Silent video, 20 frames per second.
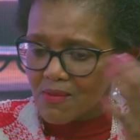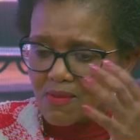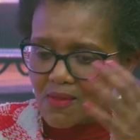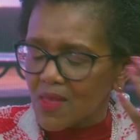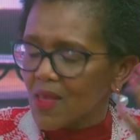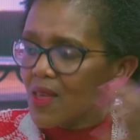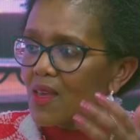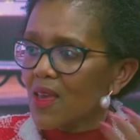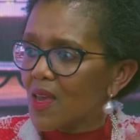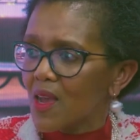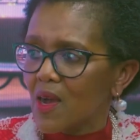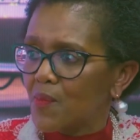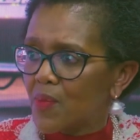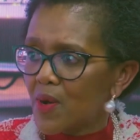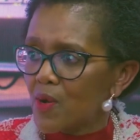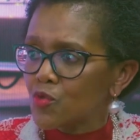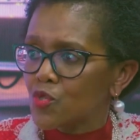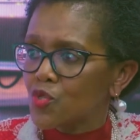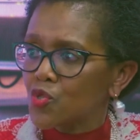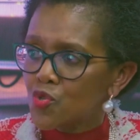thinking
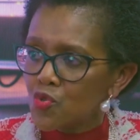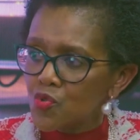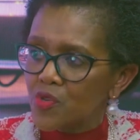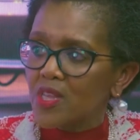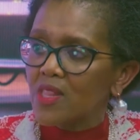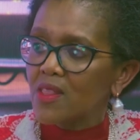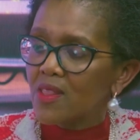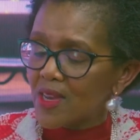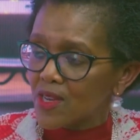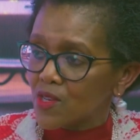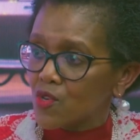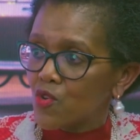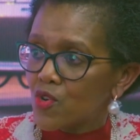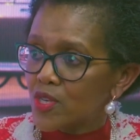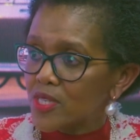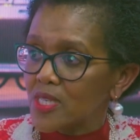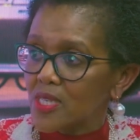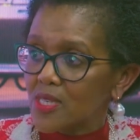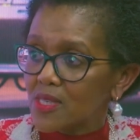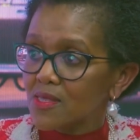about you in that
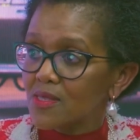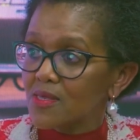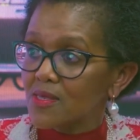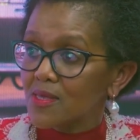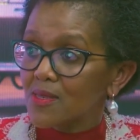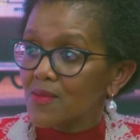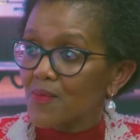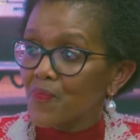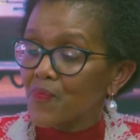context.